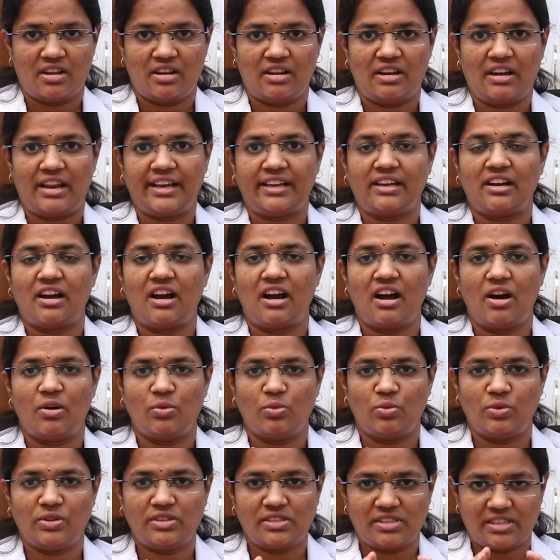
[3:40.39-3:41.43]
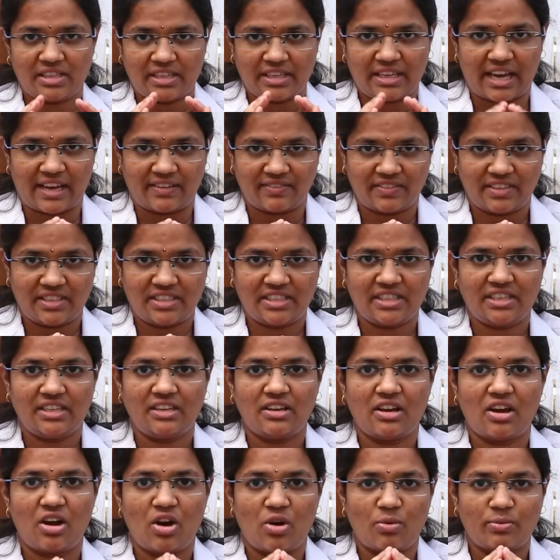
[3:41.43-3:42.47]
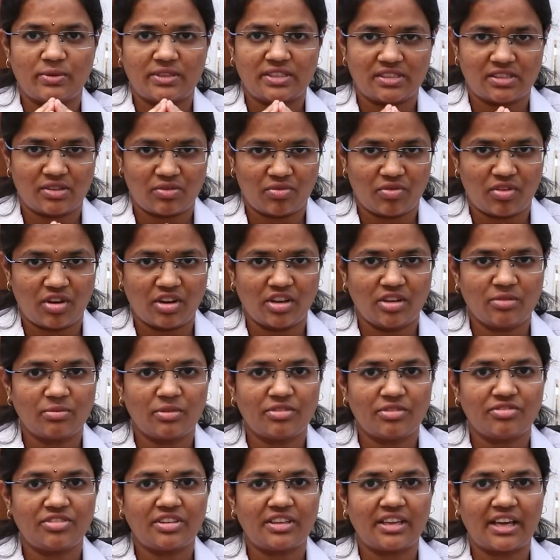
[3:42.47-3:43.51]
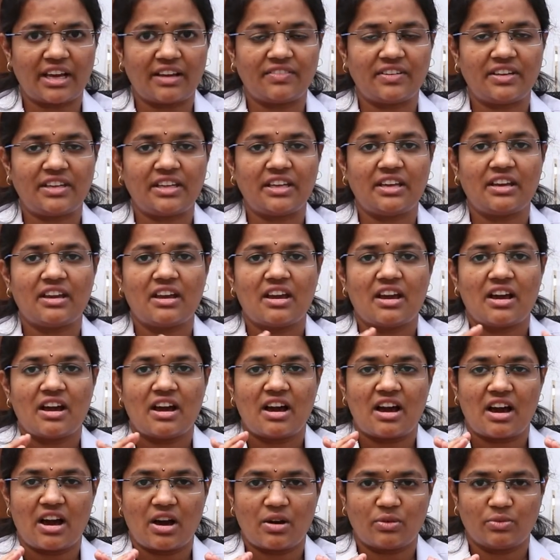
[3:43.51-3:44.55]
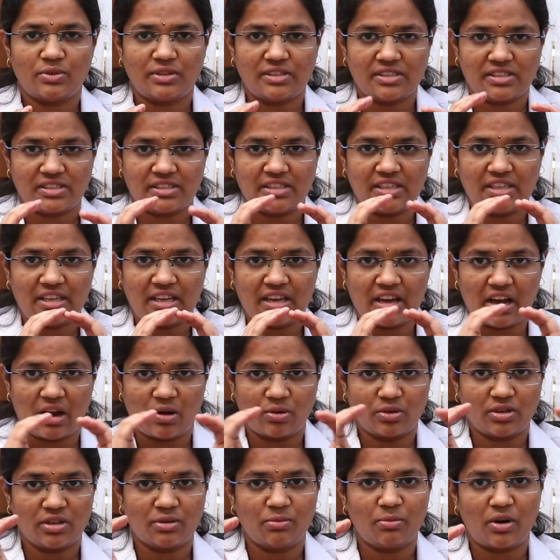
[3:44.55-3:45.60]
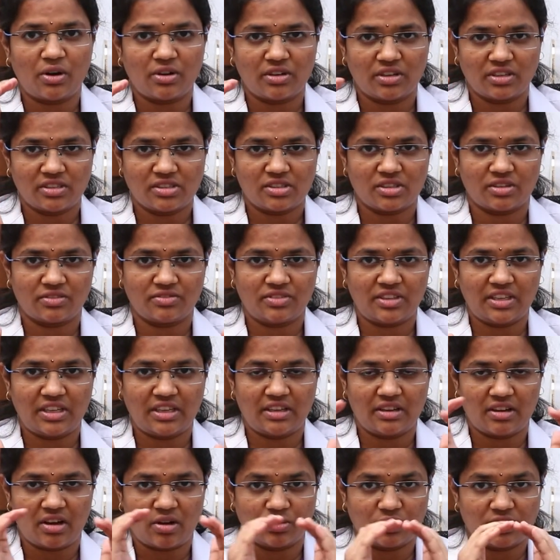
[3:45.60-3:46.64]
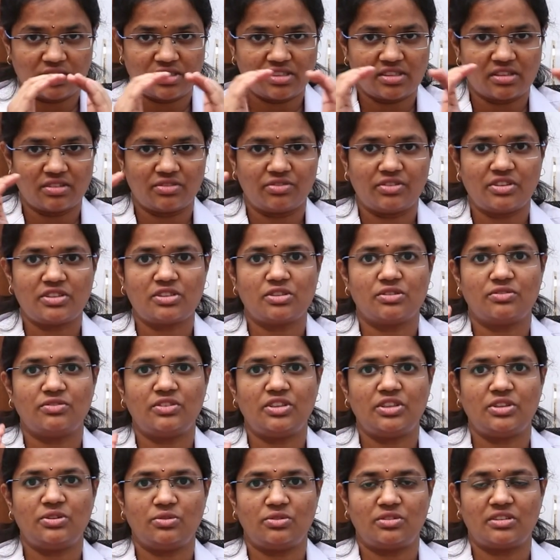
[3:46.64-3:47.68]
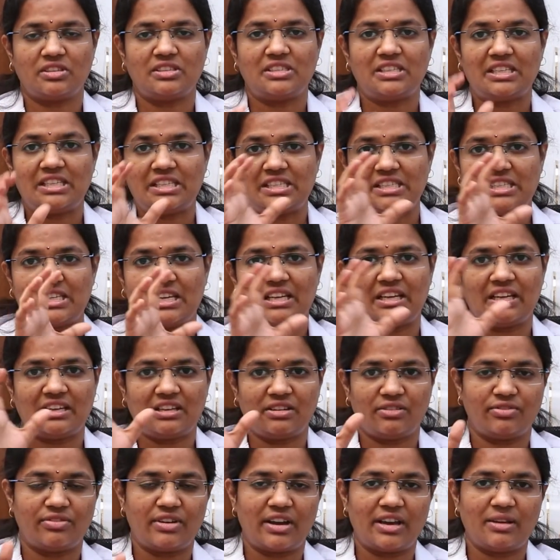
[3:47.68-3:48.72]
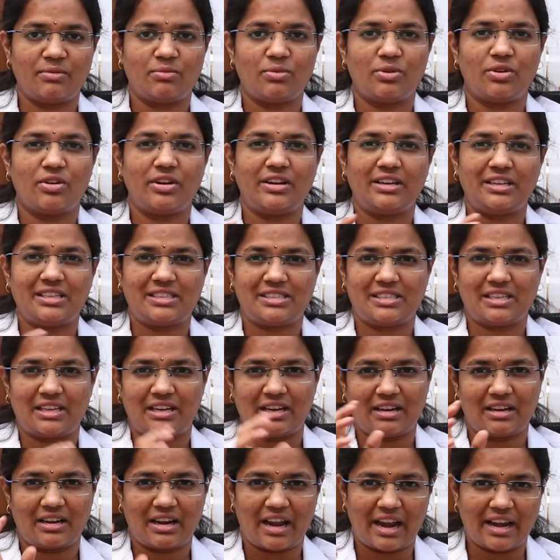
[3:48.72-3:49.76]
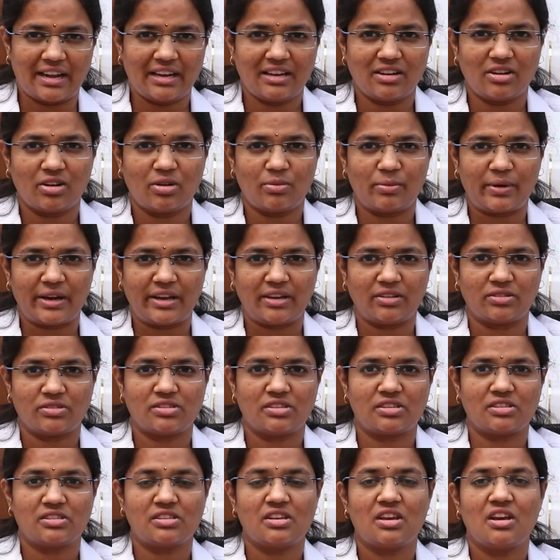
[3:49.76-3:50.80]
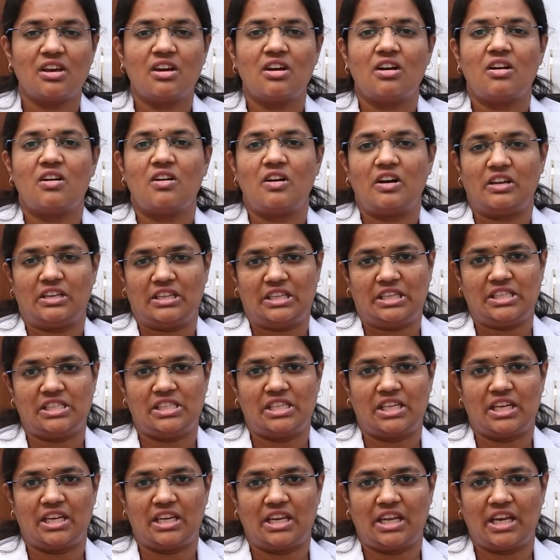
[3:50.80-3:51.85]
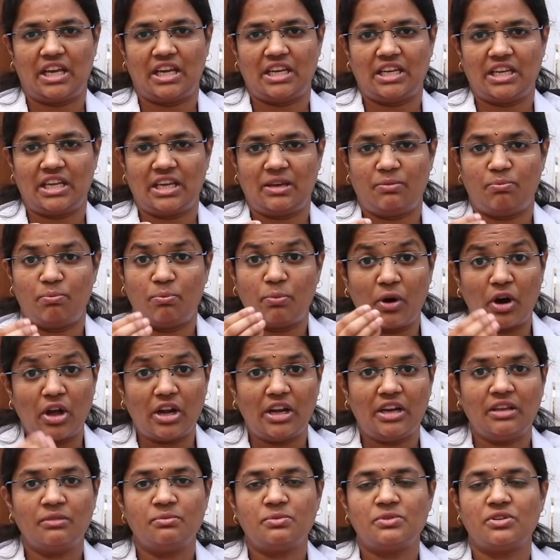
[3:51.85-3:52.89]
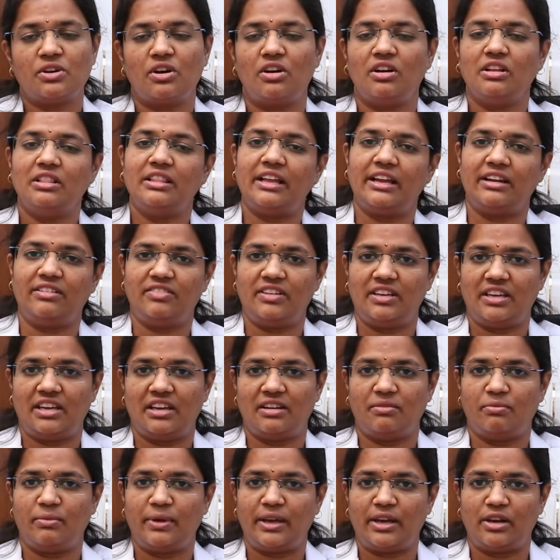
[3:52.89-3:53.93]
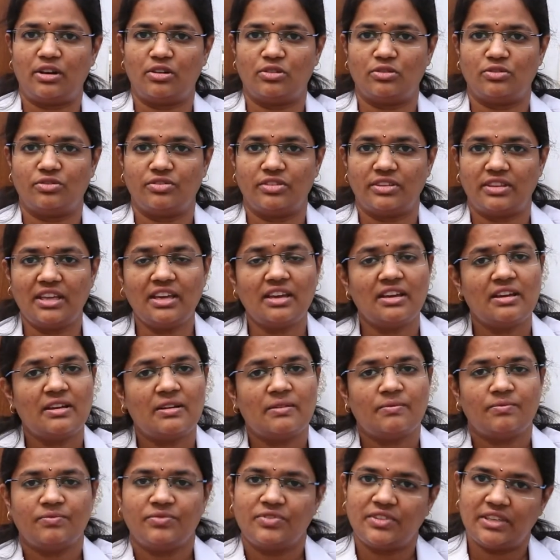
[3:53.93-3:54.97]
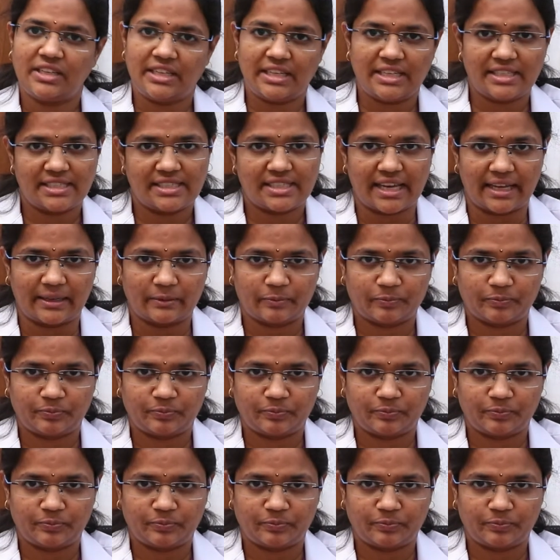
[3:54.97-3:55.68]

like how is the cavity how much is the volume of the cavity how is the outer borders of the outer surface of the uterus is there any fibroid is there an adenomyosis or is there any polyps all that we can make out with the 3d scan